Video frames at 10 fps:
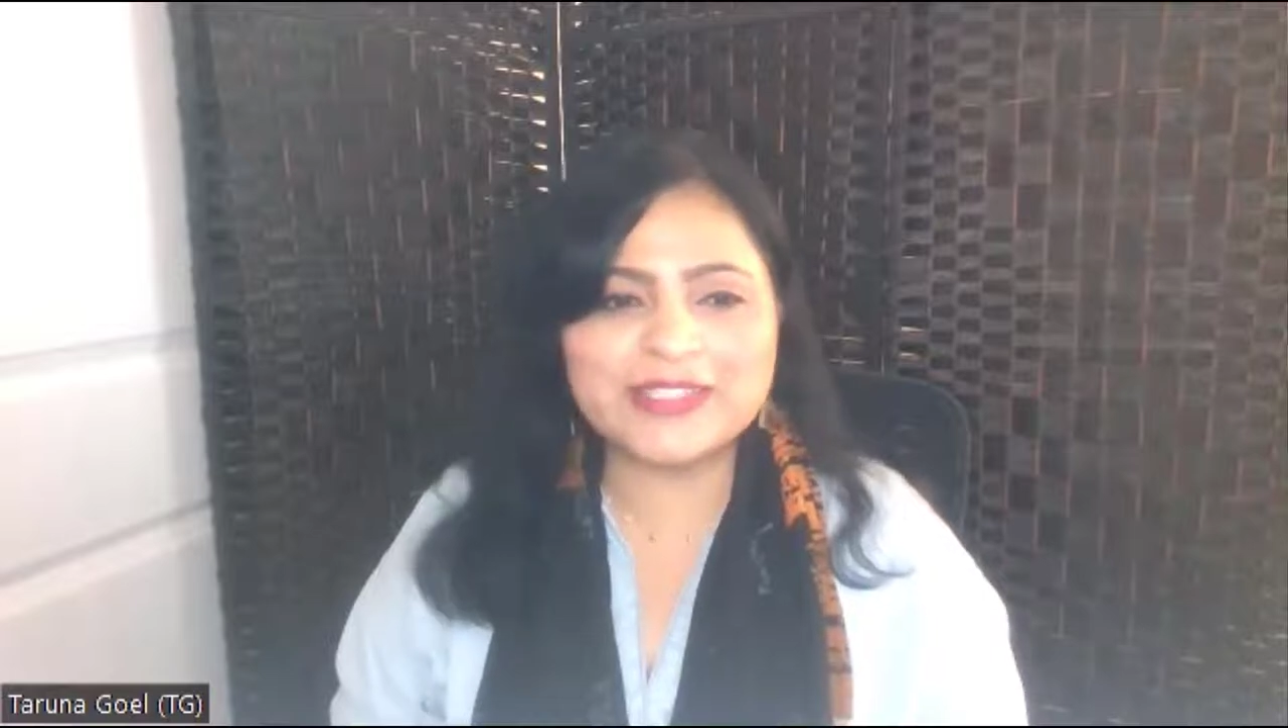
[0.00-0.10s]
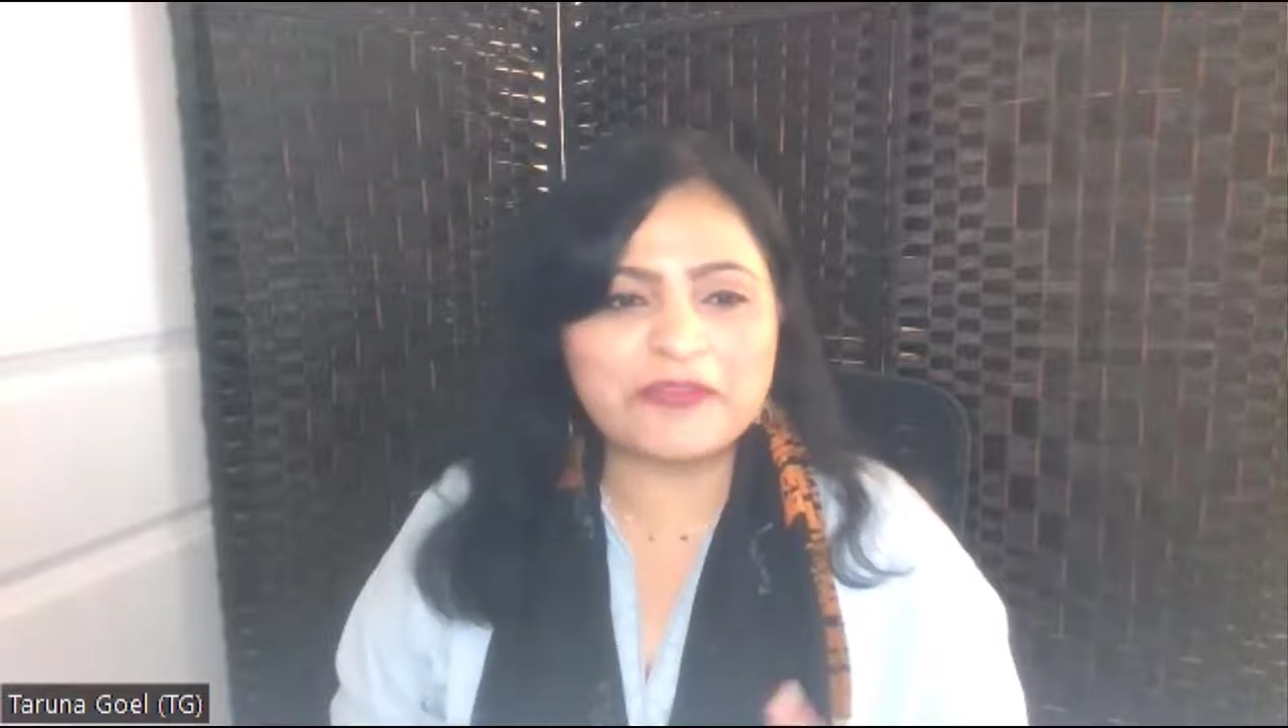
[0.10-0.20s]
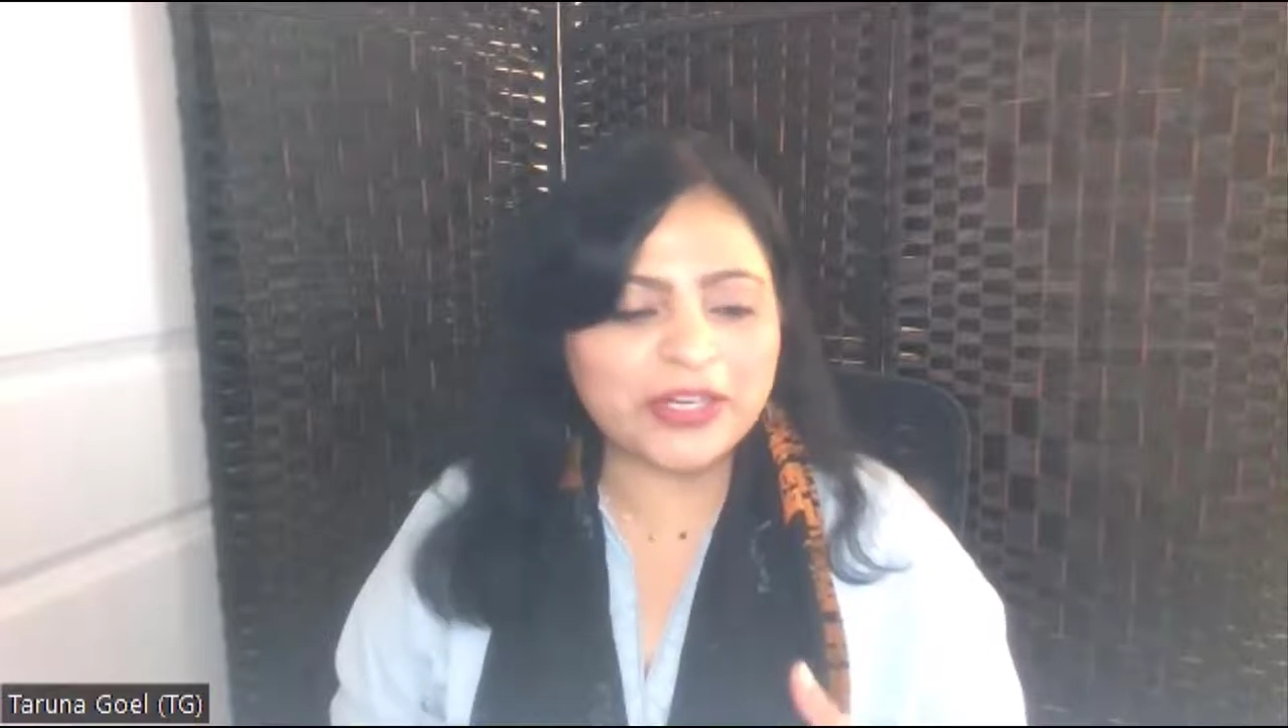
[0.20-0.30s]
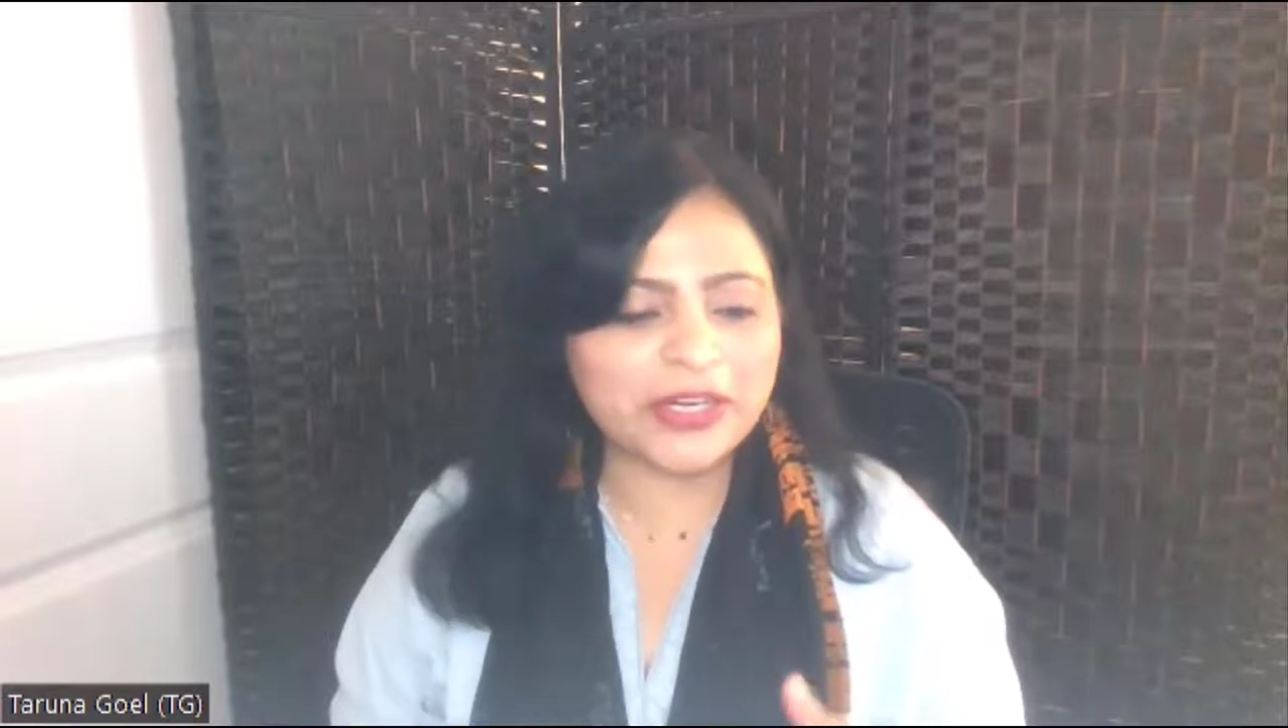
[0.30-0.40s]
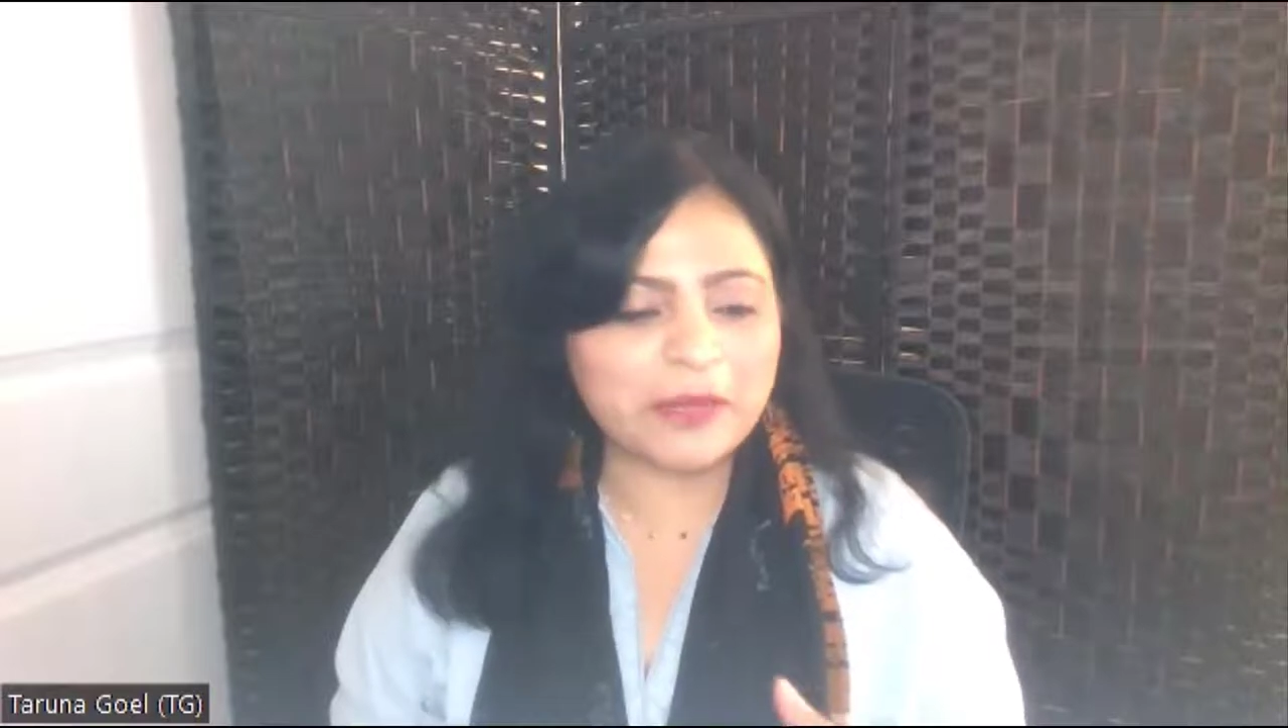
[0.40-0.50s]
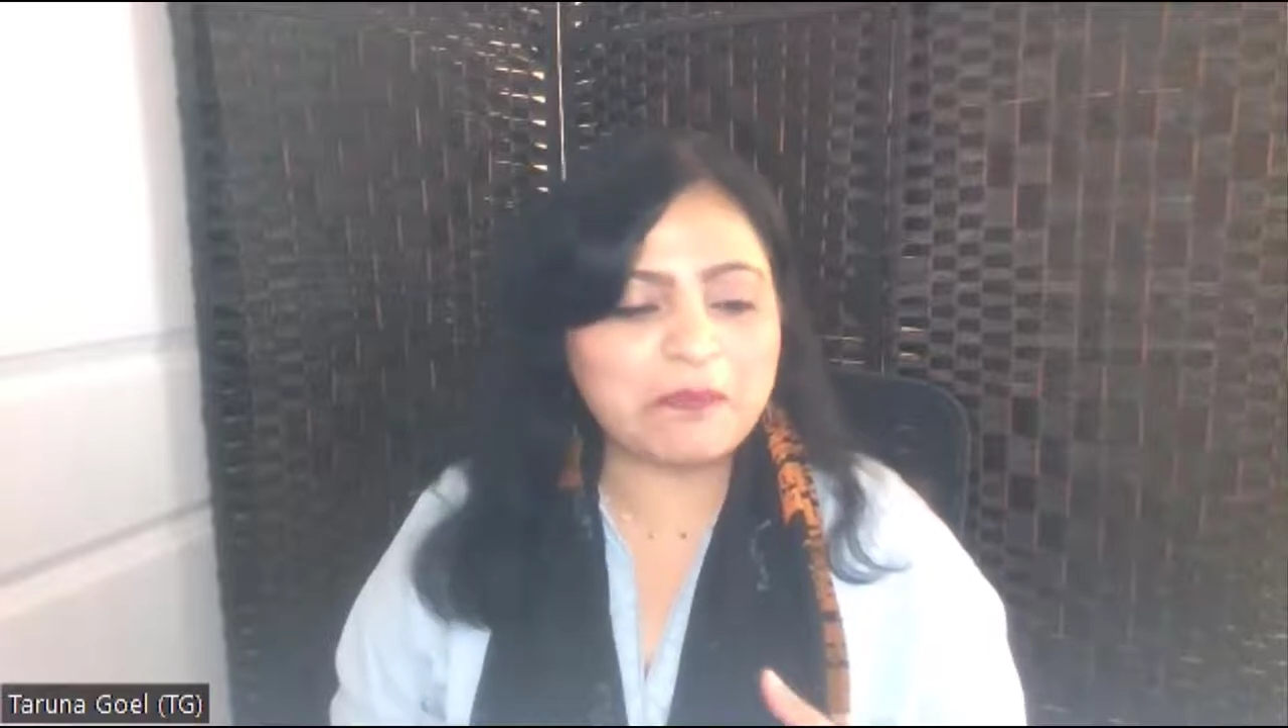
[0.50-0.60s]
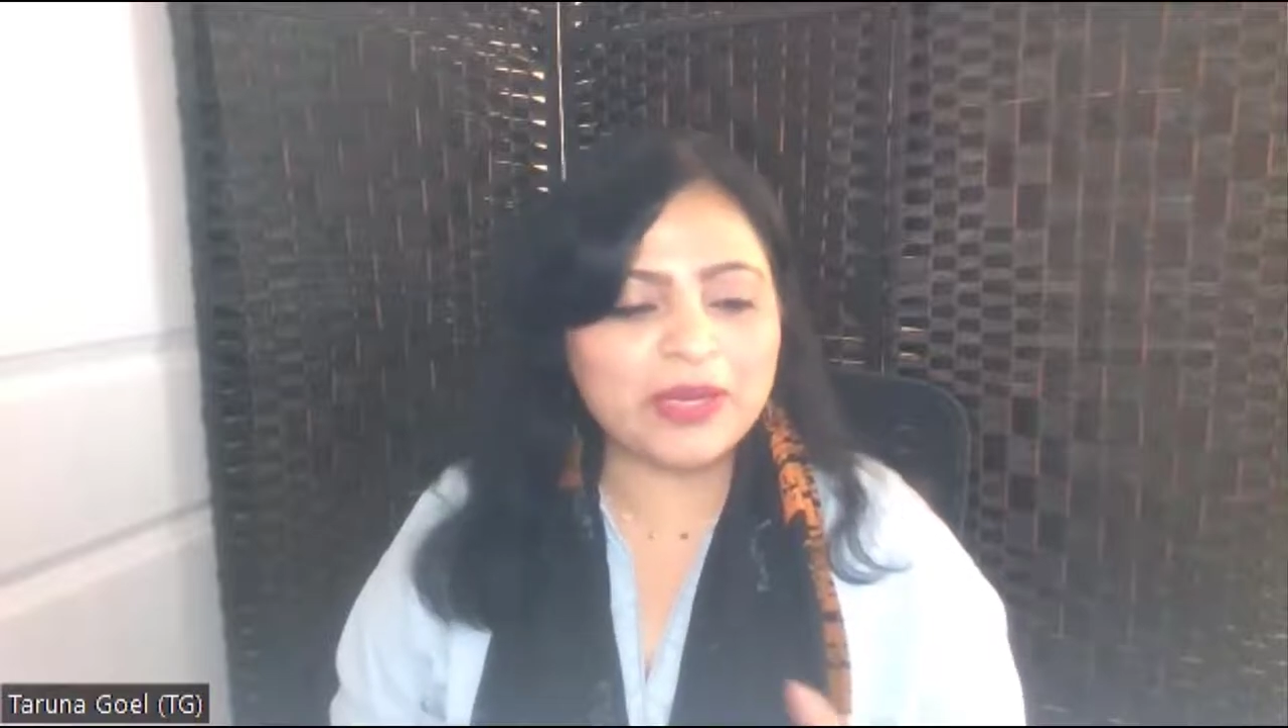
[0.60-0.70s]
is a very